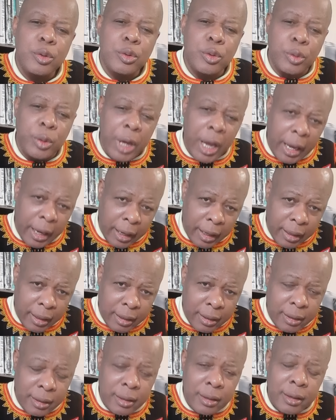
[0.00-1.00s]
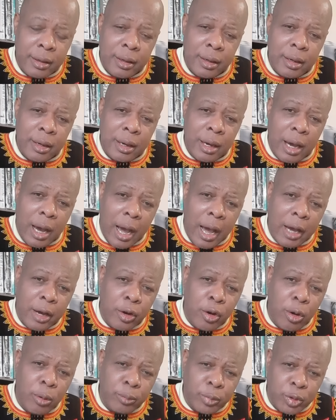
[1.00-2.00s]
Today, I
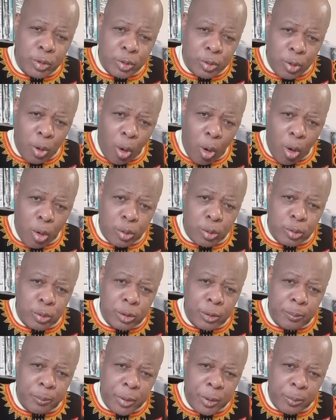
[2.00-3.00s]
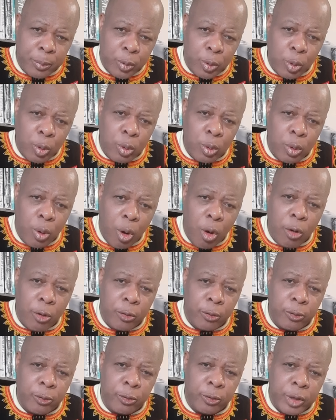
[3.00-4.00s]
come to talk to the people
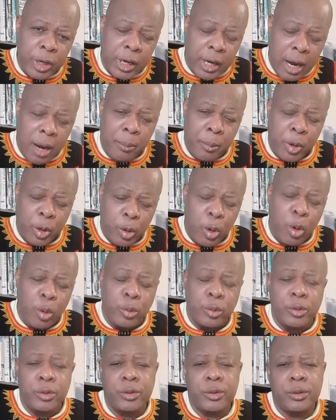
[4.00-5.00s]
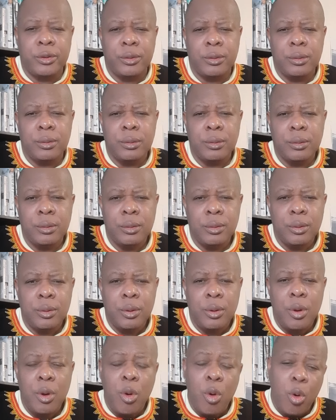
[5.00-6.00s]
of the Cameroons.
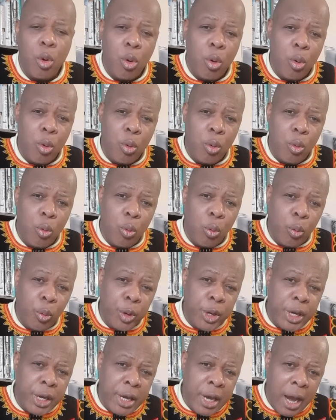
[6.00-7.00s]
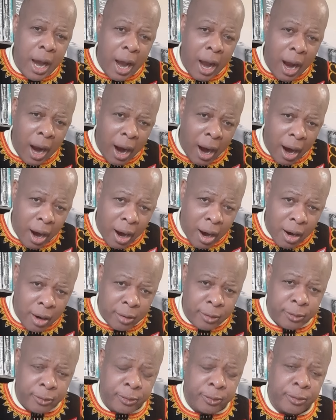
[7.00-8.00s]
We
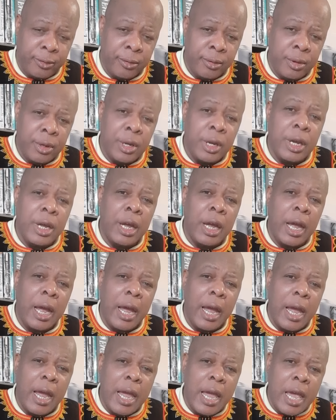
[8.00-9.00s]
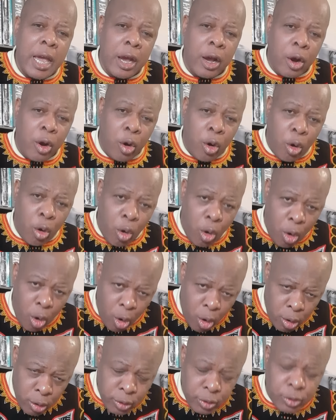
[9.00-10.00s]
have a
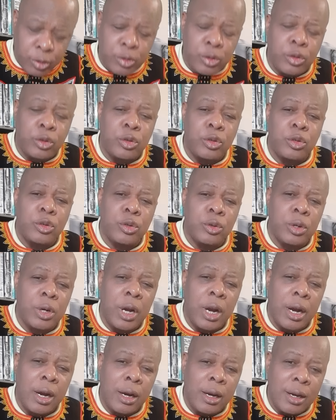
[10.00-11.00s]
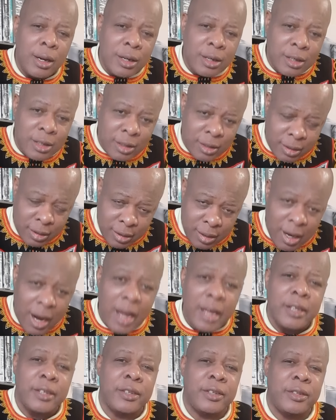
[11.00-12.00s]
constitutional
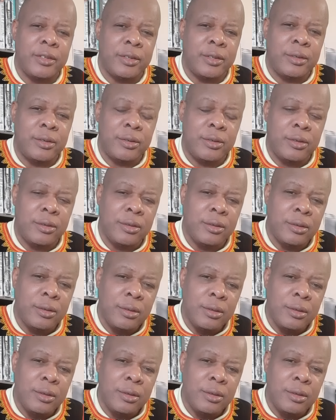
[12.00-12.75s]
crisis